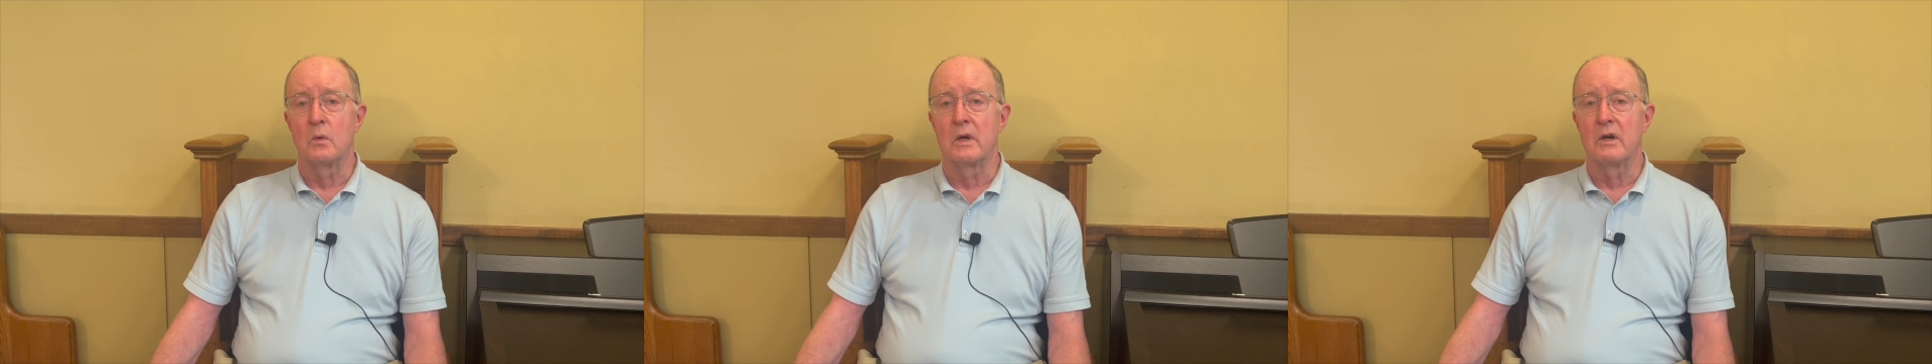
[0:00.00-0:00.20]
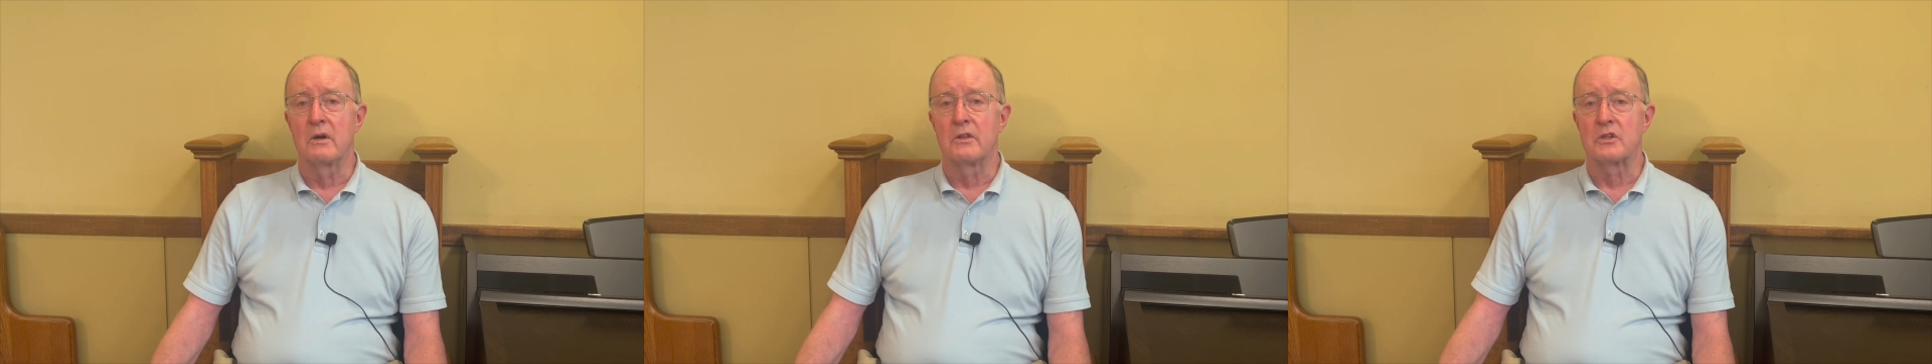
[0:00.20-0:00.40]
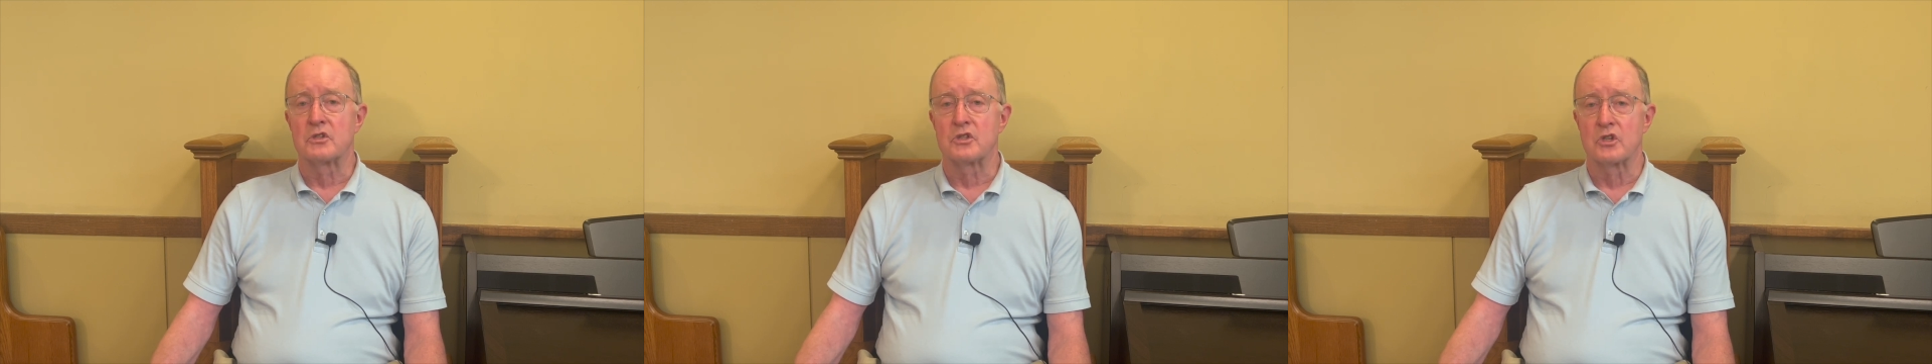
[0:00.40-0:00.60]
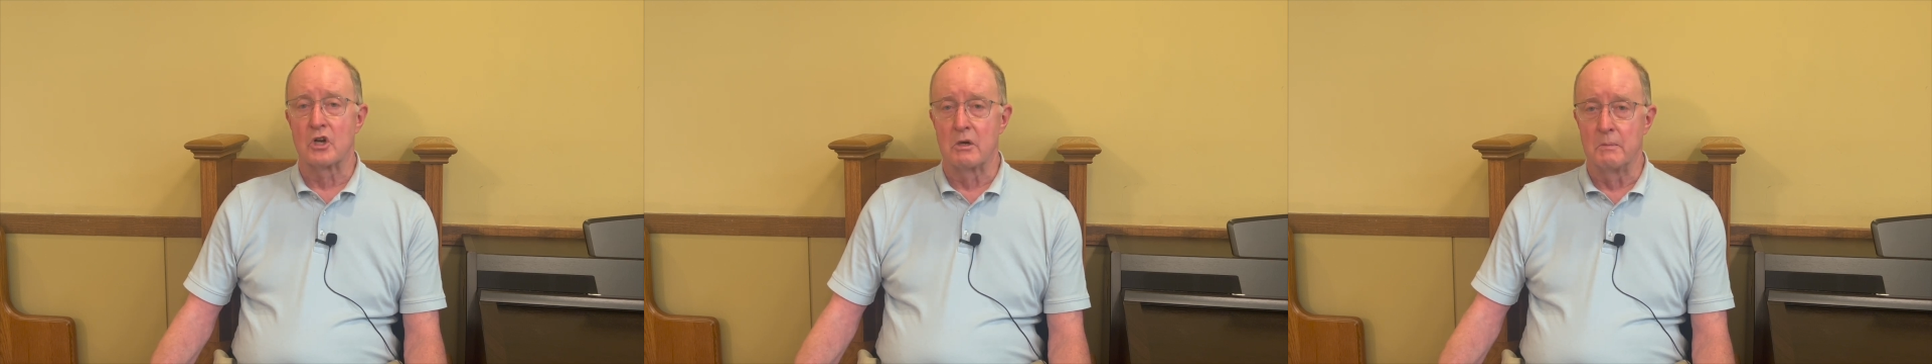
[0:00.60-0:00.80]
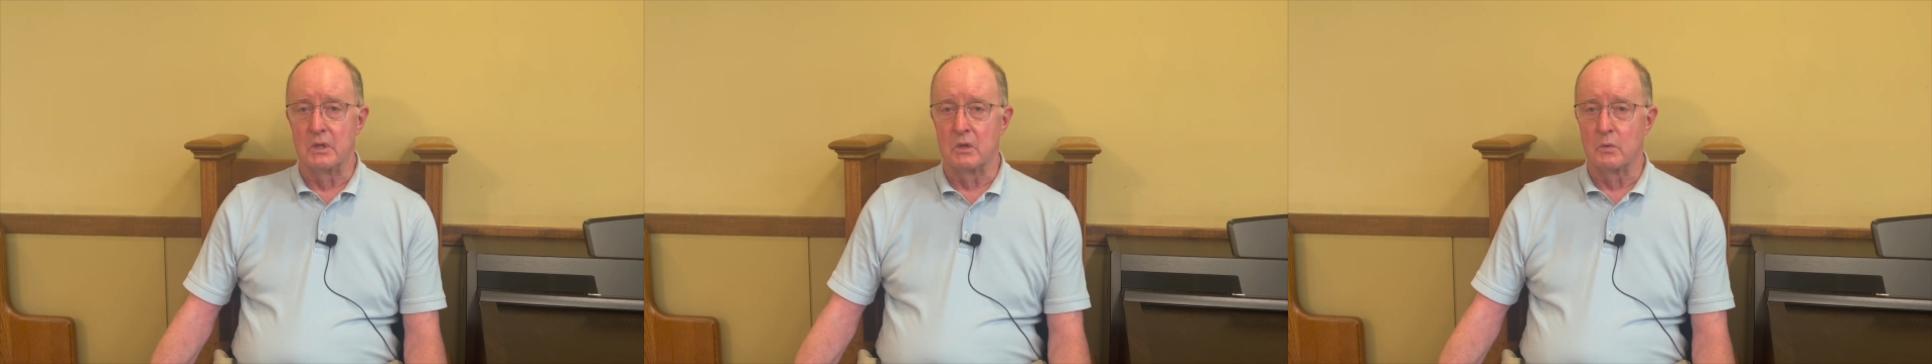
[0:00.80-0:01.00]
where the
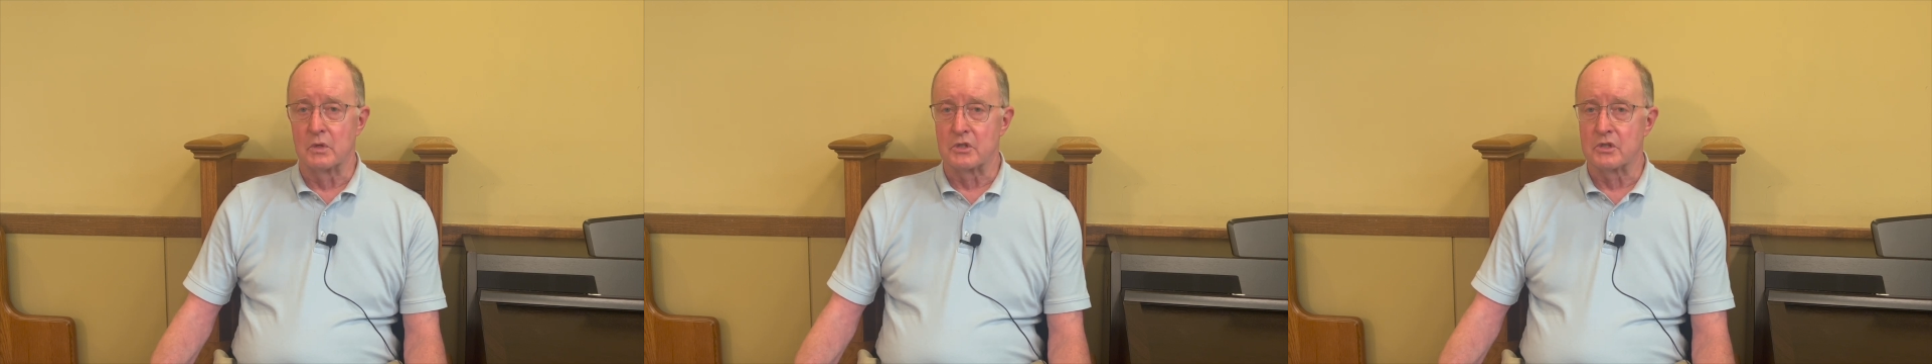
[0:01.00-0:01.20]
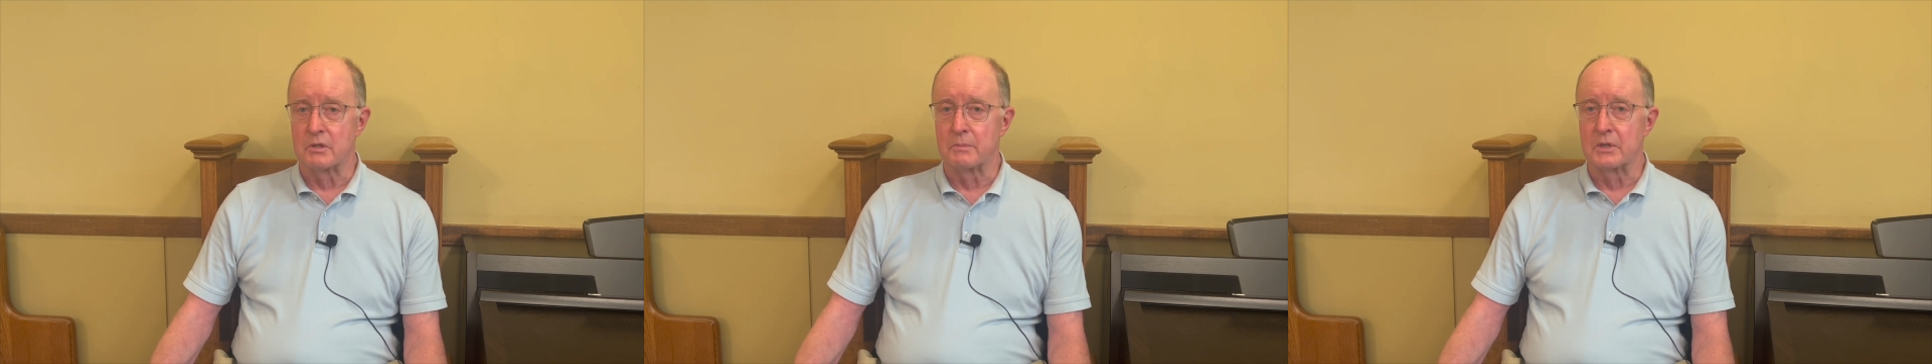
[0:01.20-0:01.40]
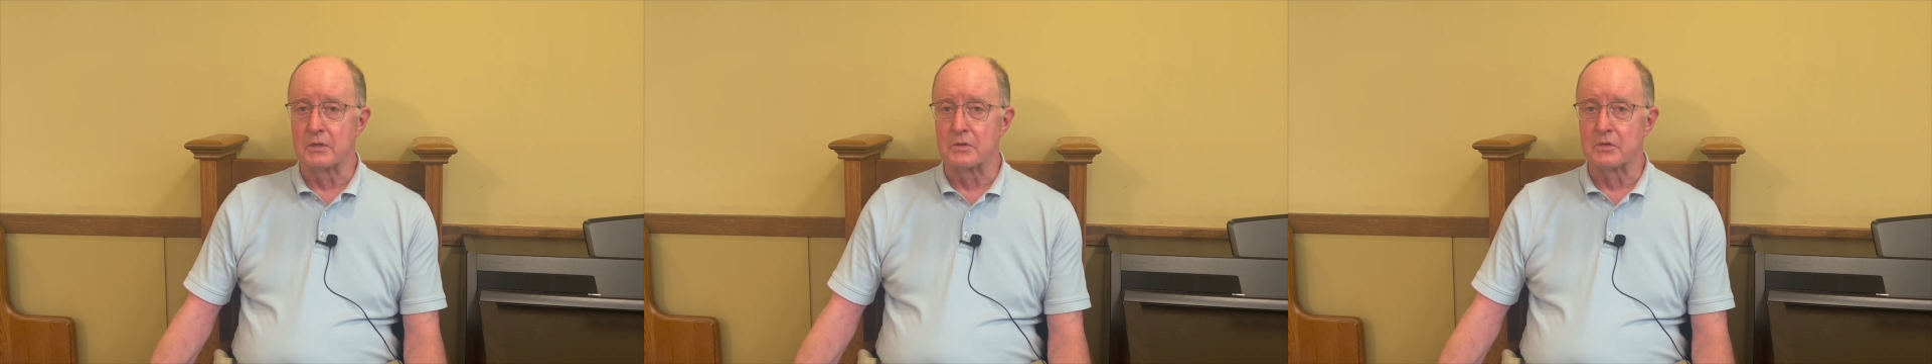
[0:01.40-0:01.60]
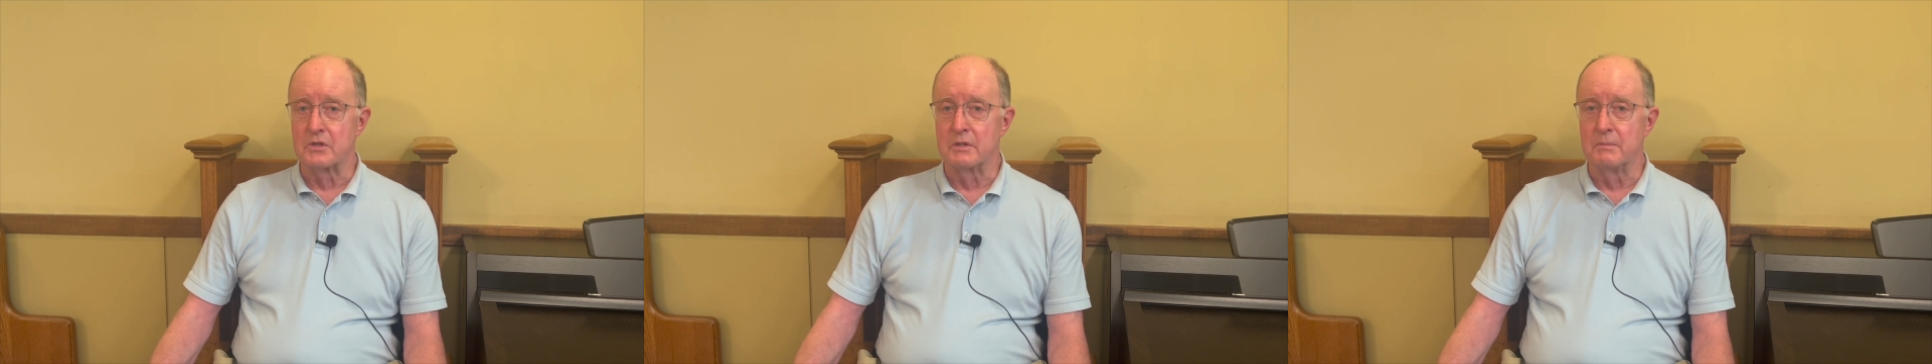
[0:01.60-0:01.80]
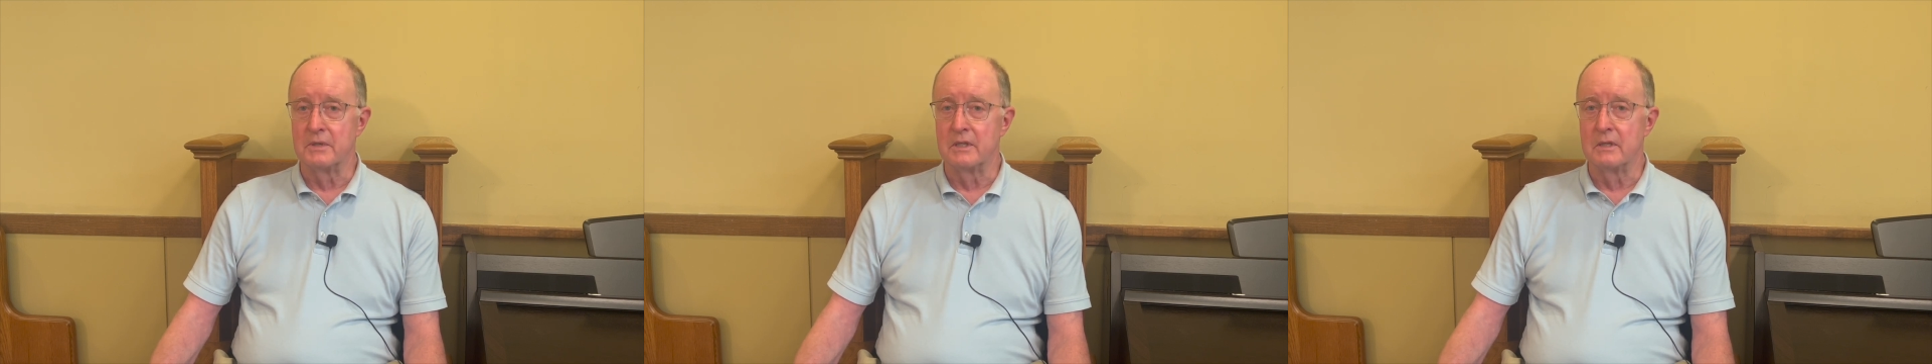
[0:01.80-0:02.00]
sermon was supposed
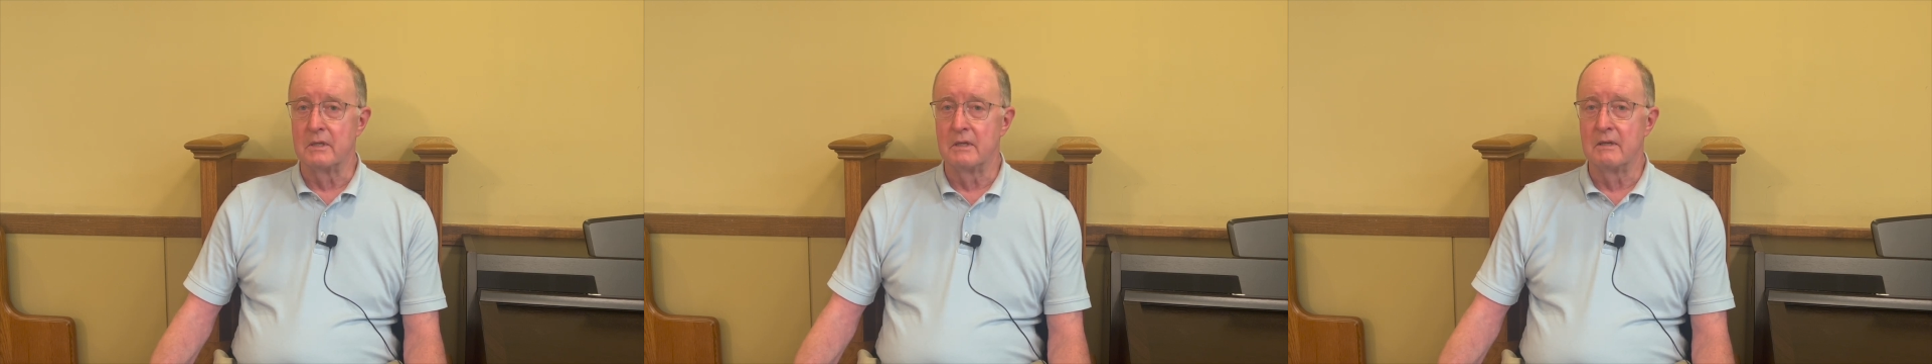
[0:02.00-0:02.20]
to be.